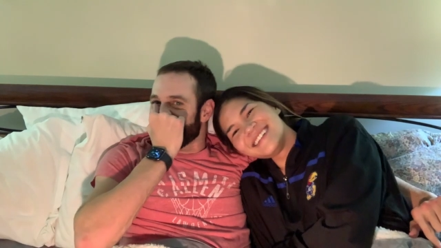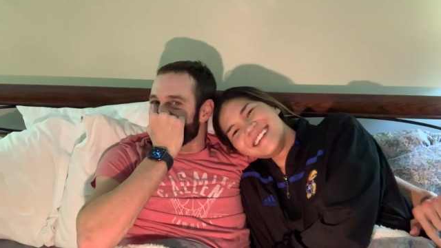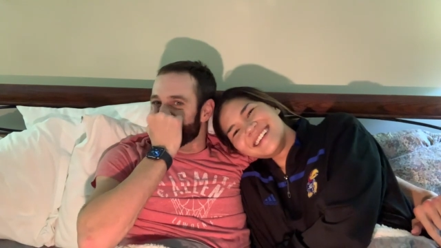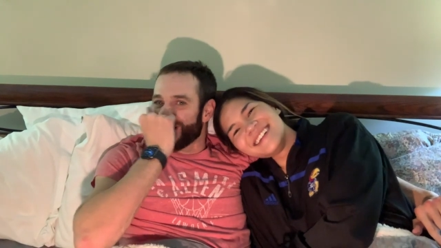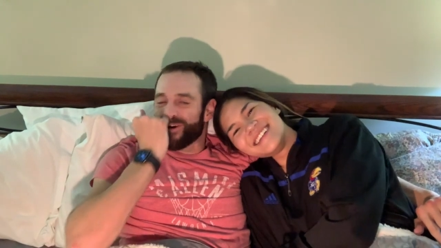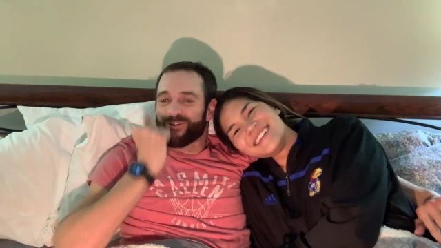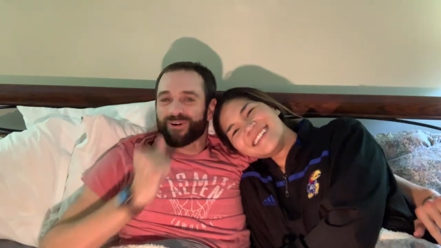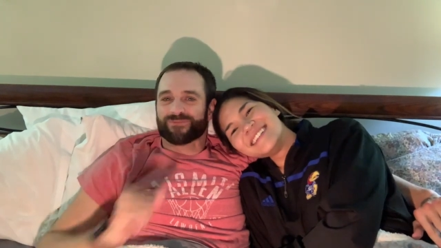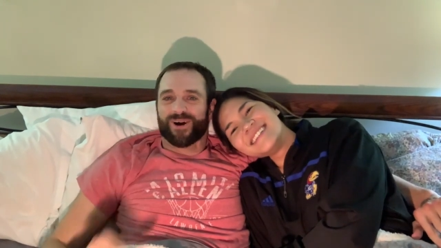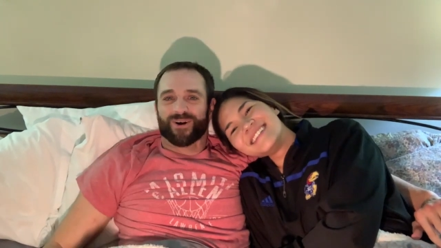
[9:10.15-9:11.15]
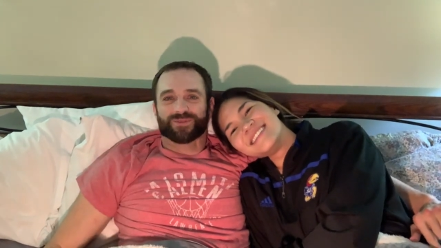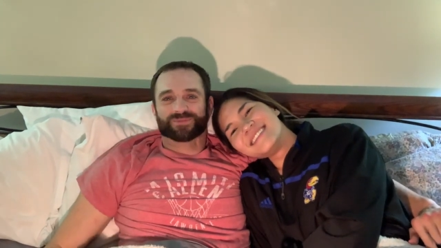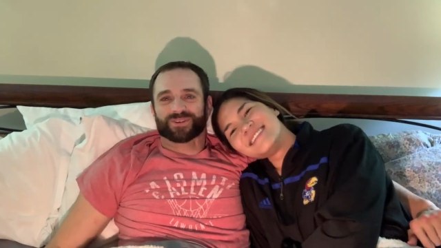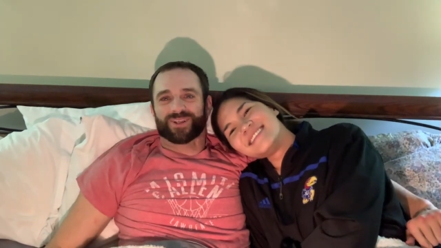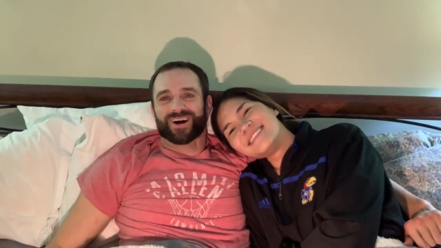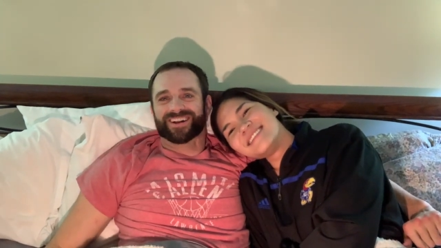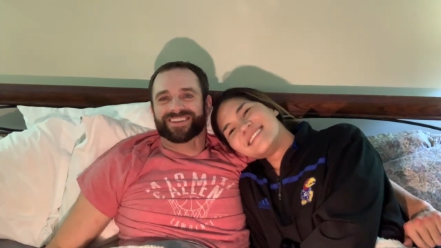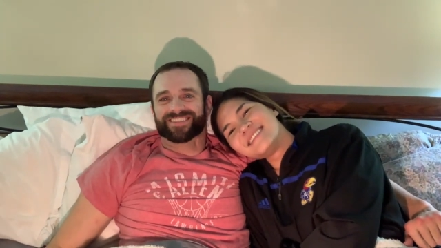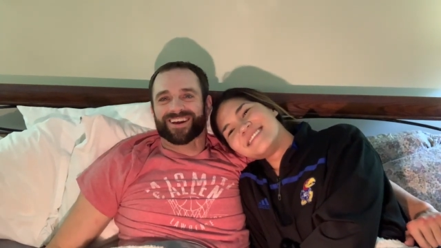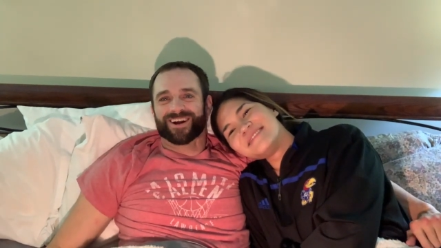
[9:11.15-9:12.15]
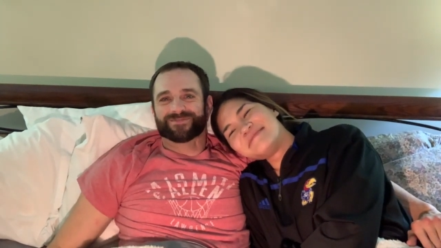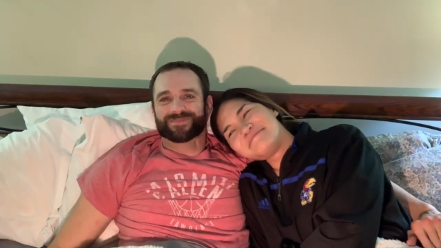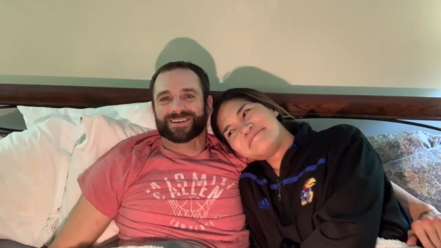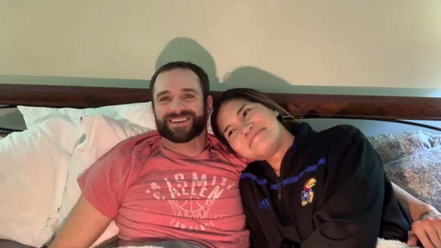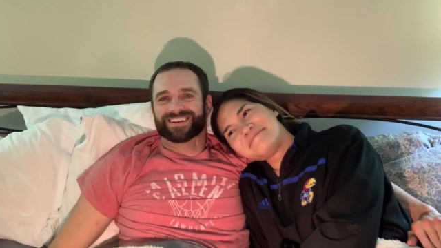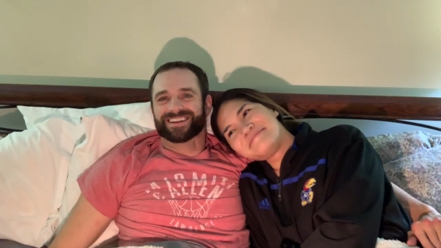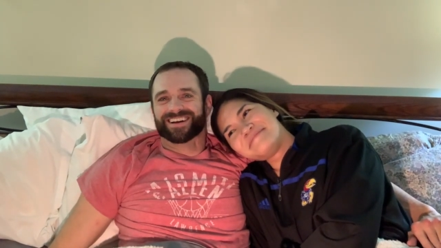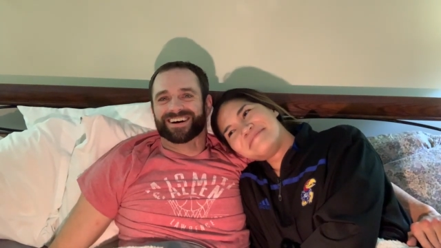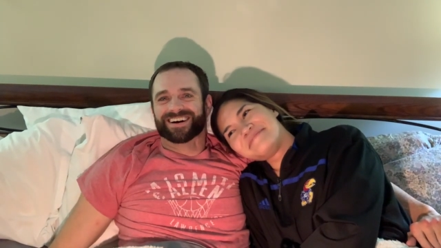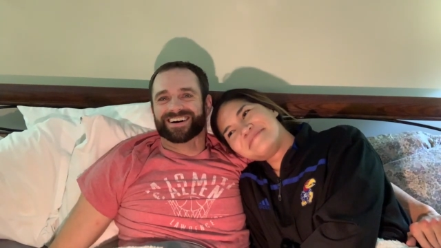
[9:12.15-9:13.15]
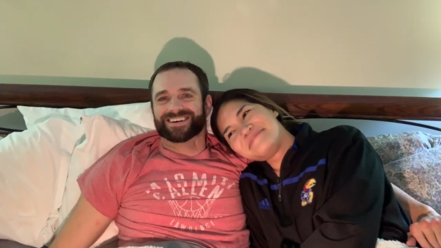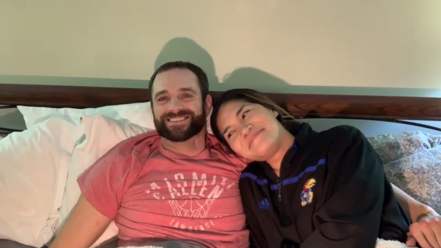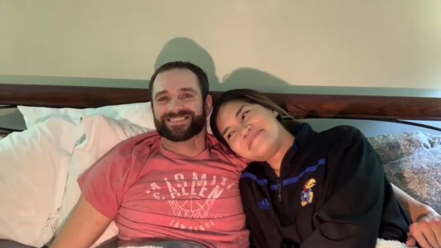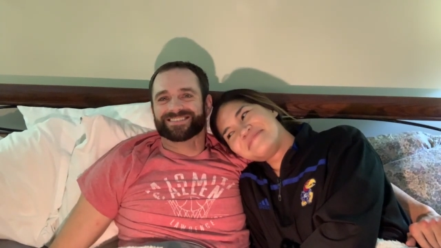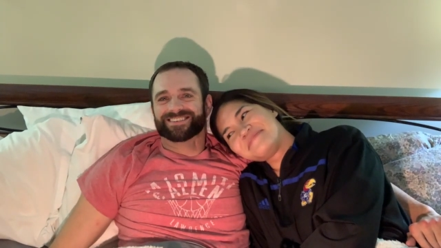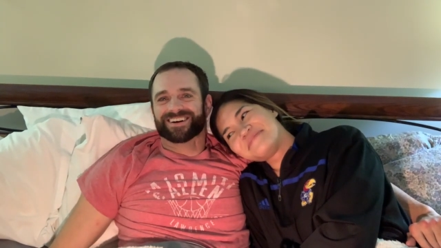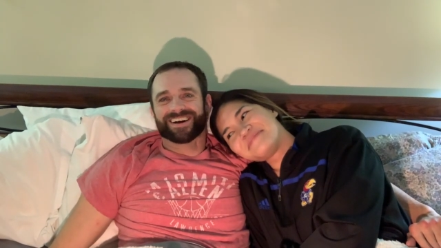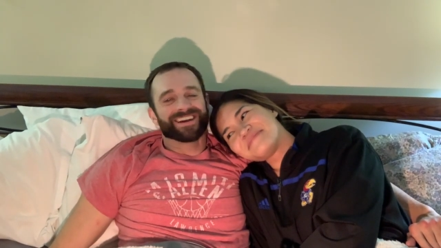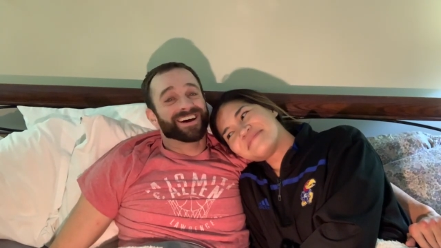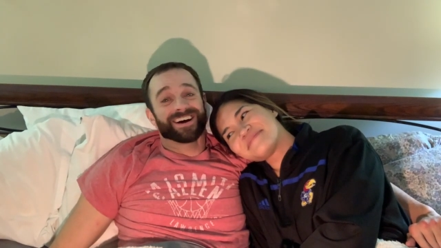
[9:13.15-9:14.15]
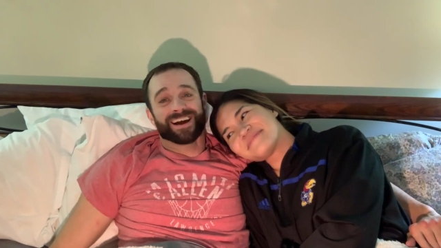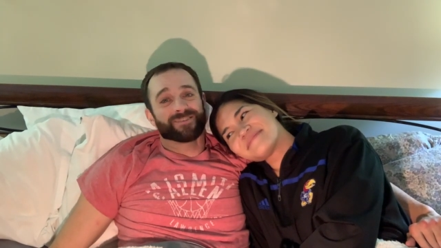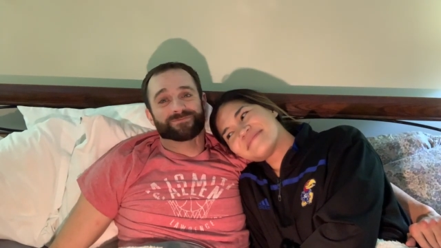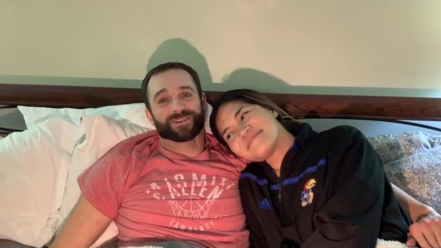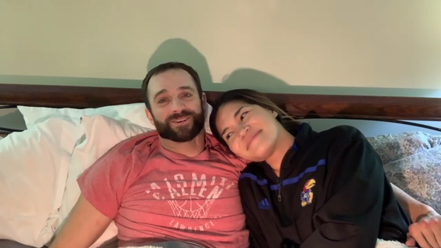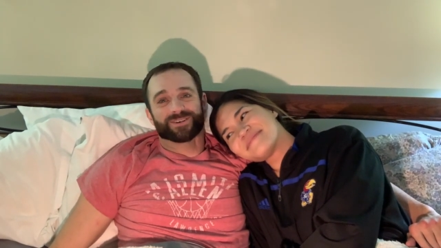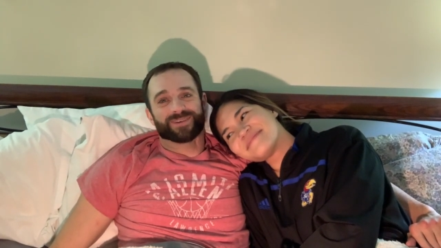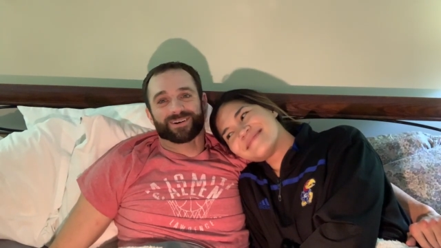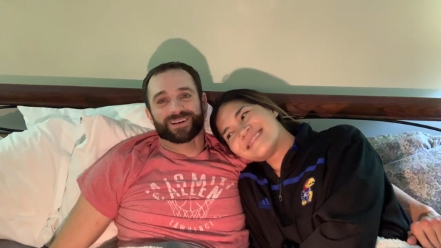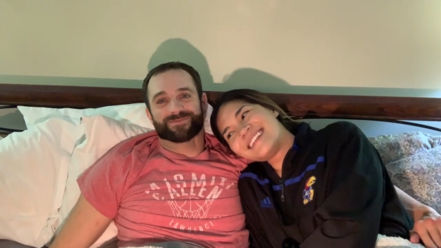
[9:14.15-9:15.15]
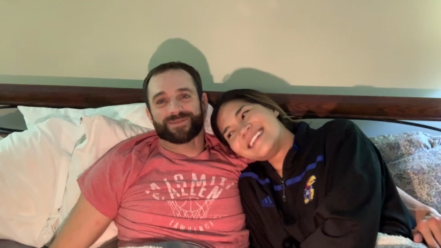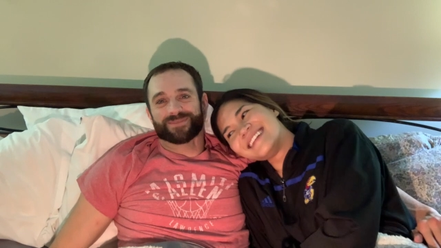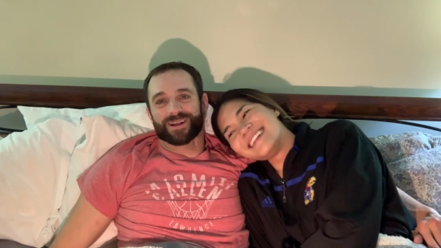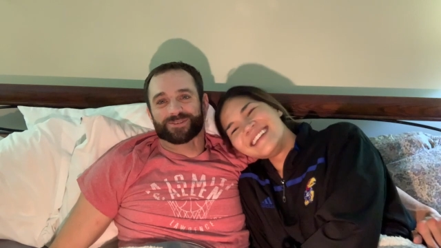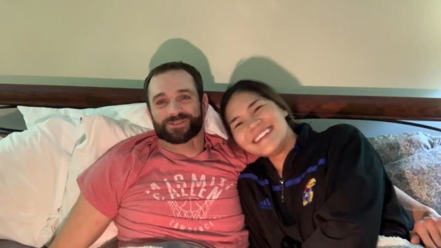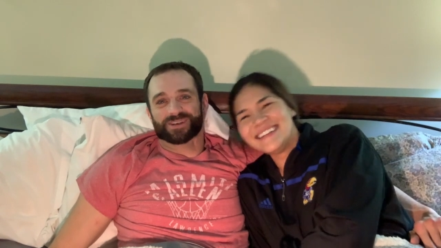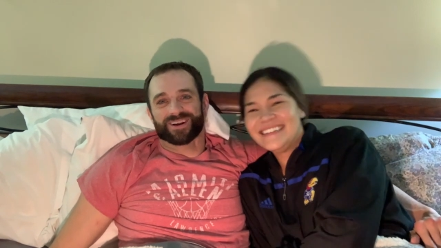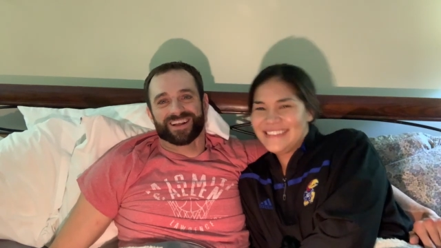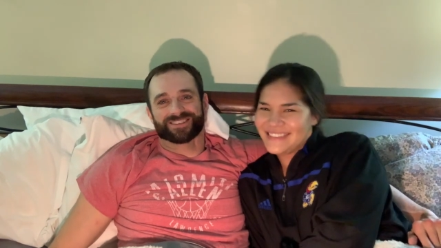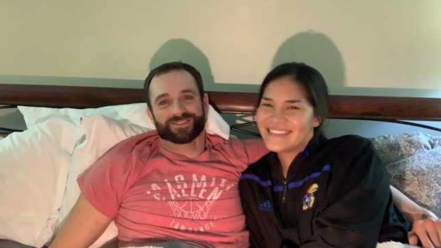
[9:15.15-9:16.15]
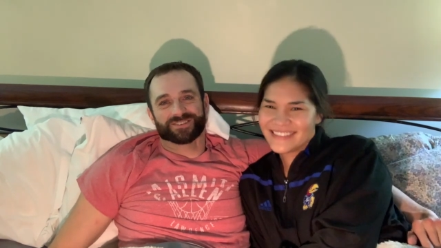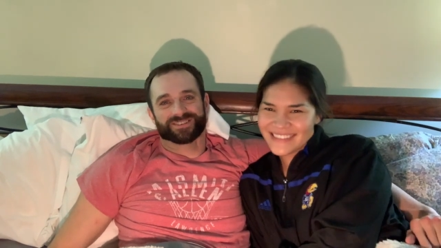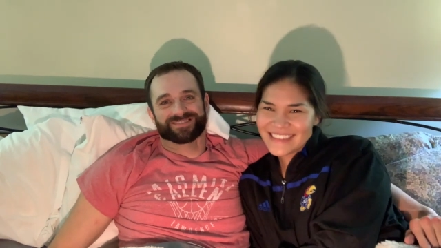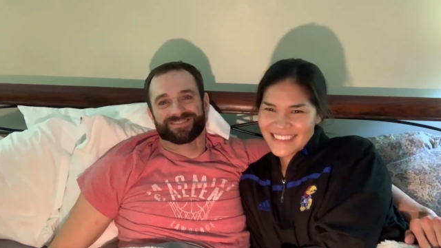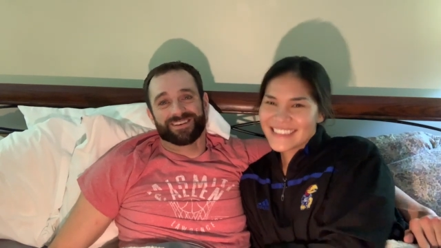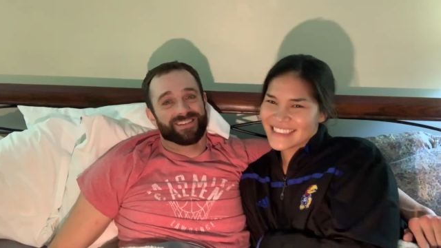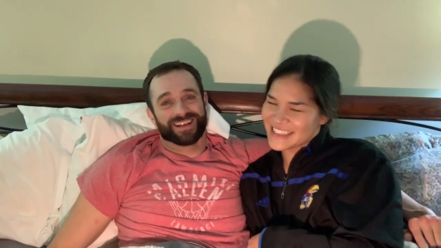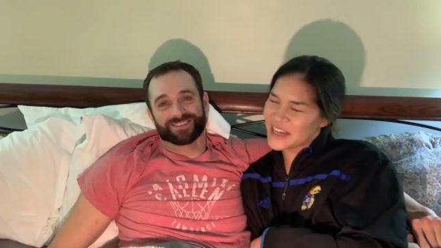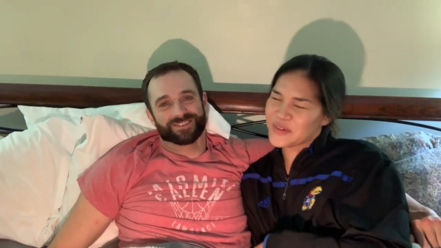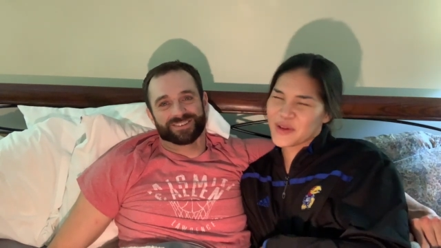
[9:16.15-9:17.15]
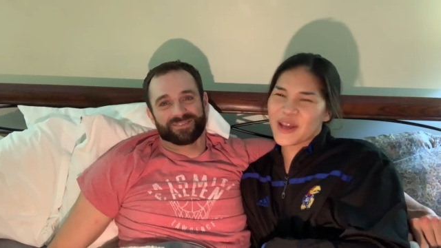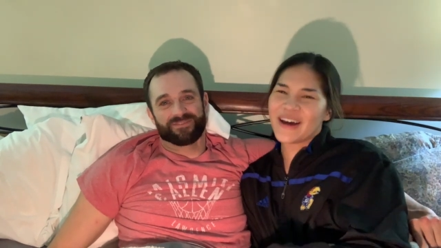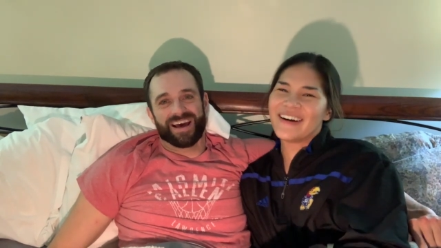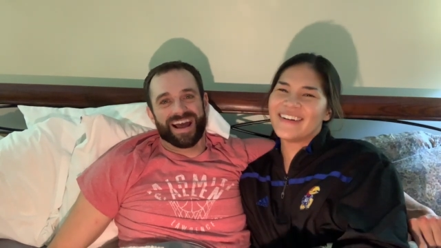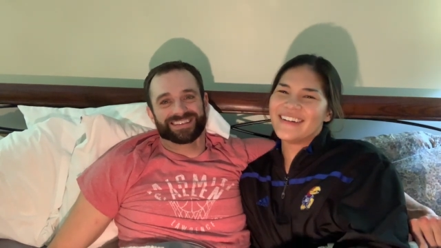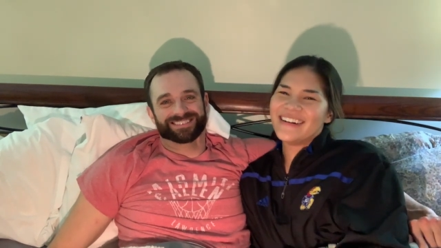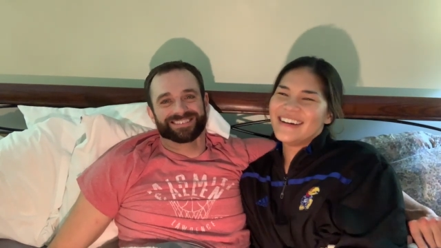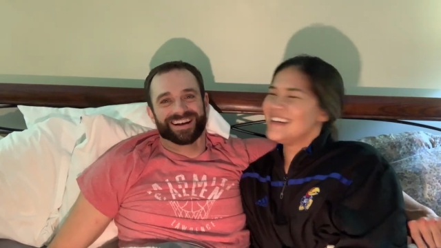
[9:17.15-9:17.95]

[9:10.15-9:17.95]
Speaker 1: I, I work my arms a lot in therapy, and uh, yeah, I haven't been good about getting my manual chair. That's just that's there just we go.